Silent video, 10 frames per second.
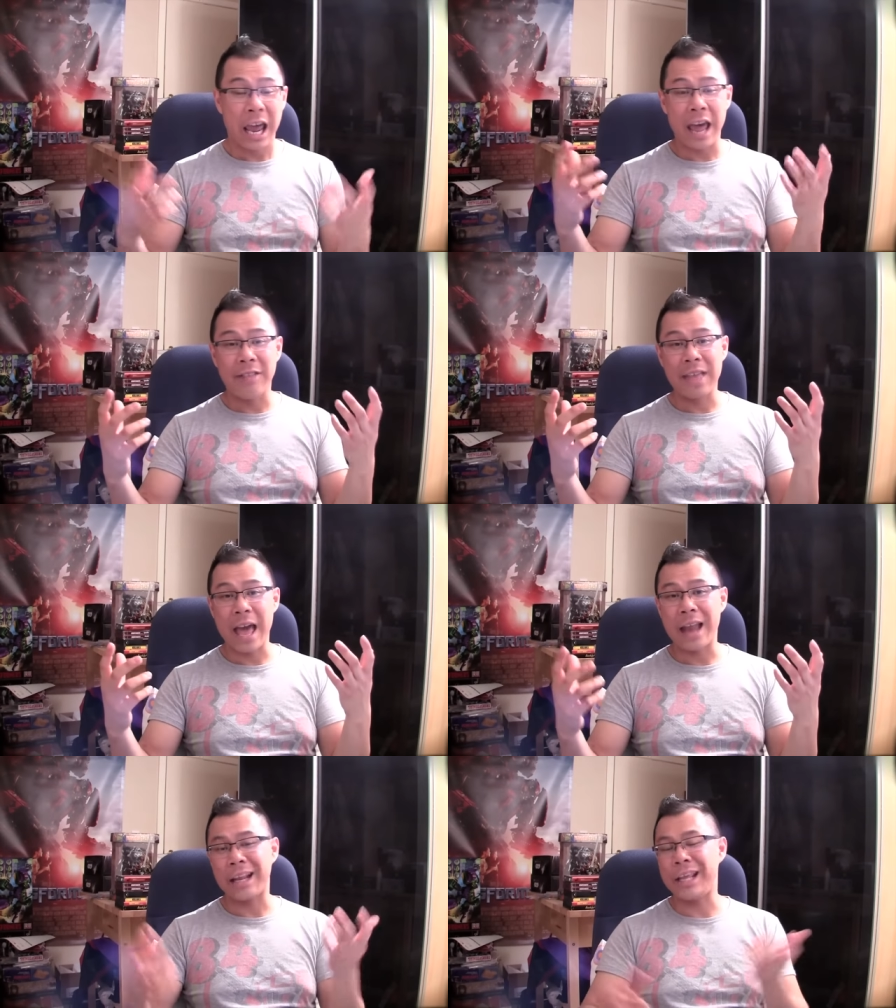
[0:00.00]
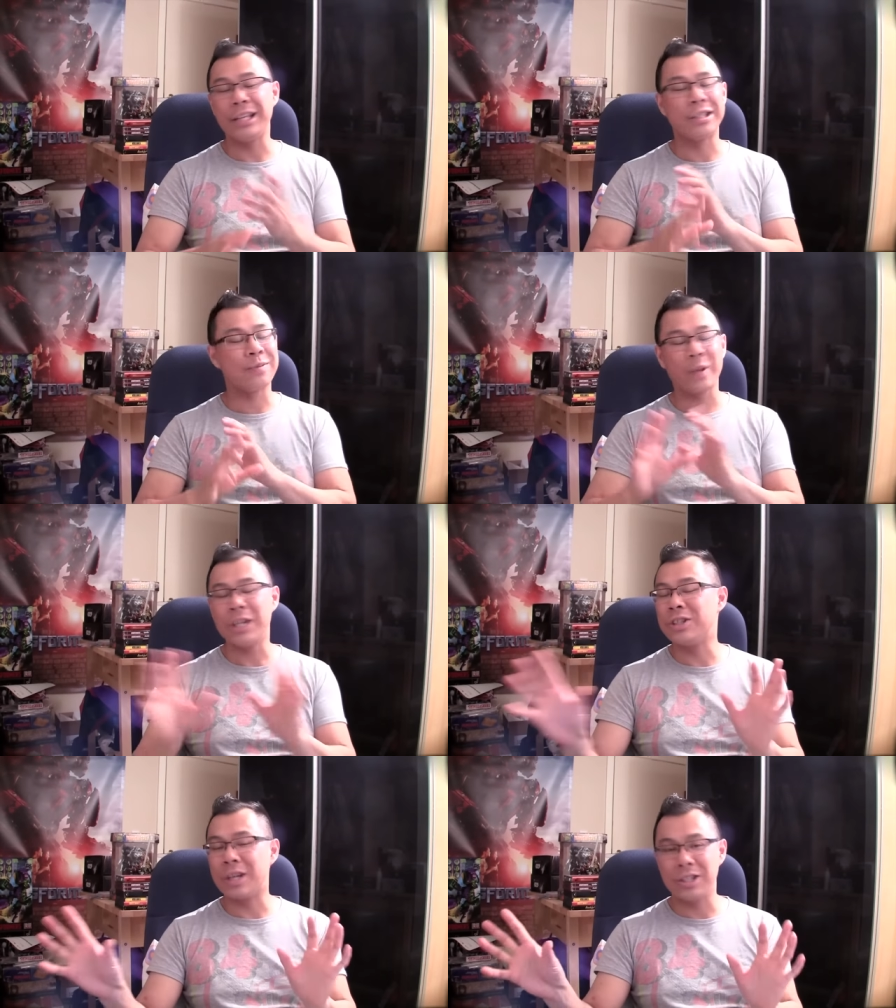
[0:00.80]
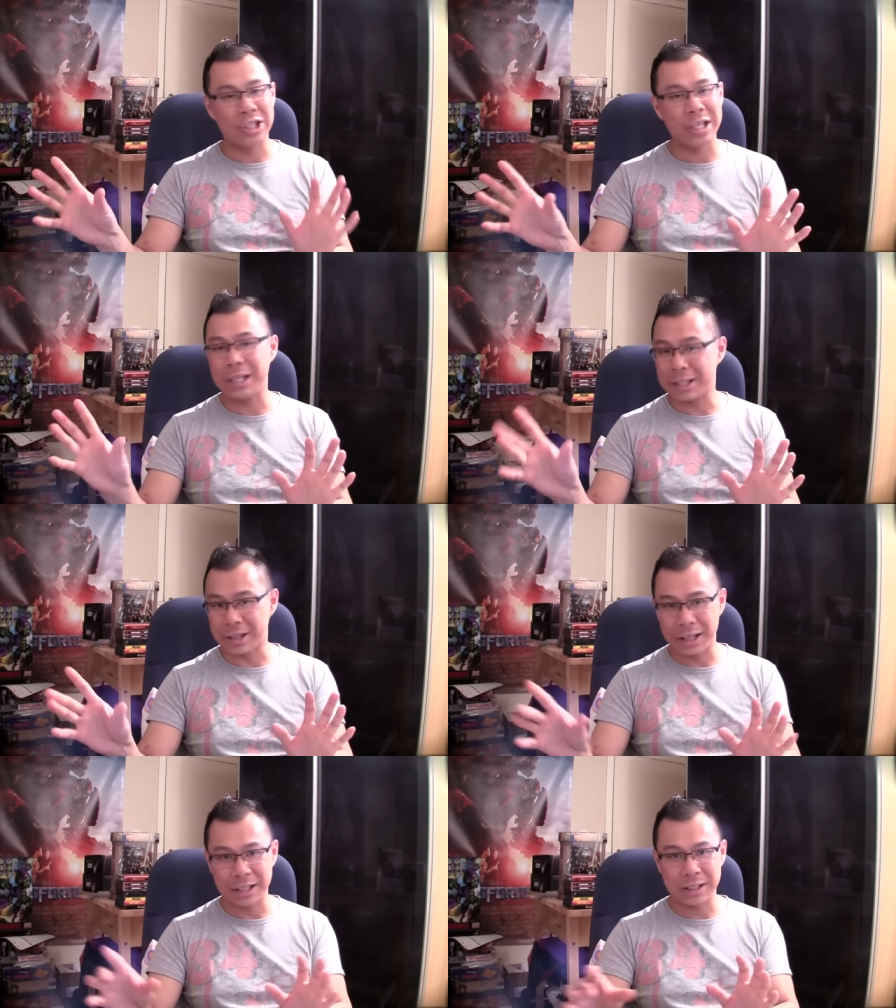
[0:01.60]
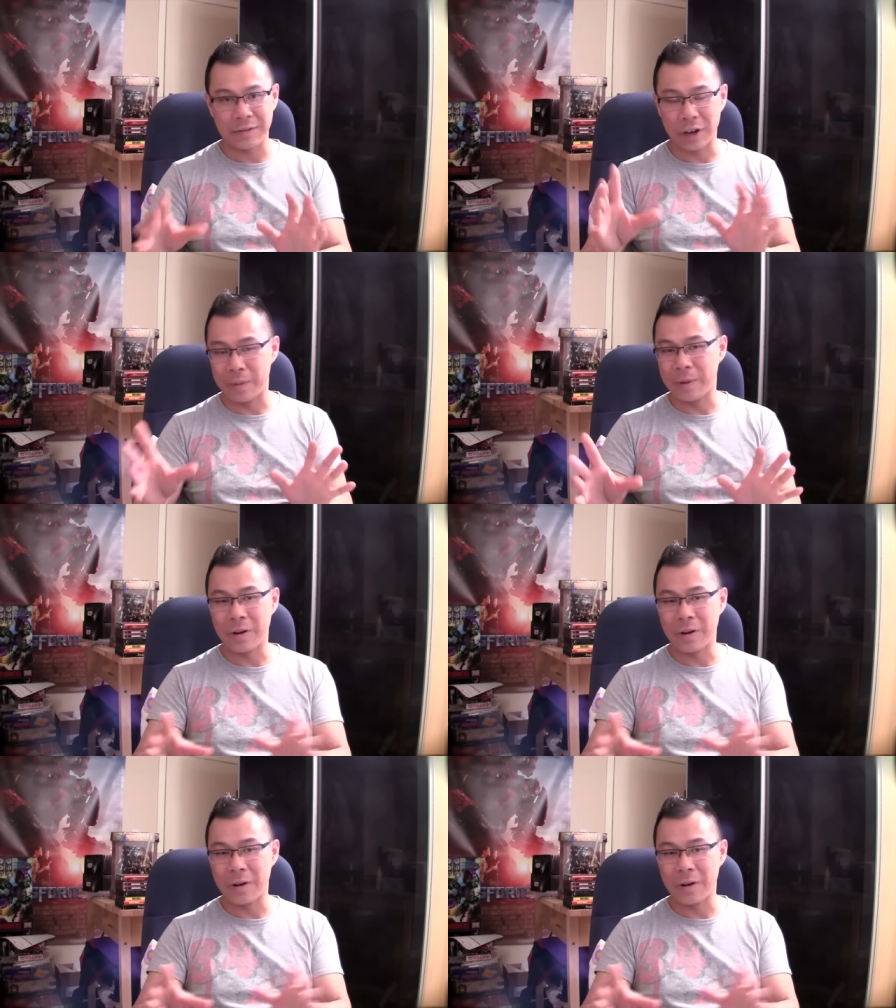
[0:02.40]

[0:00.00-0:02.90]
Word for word: and then he's he's a genius on this film.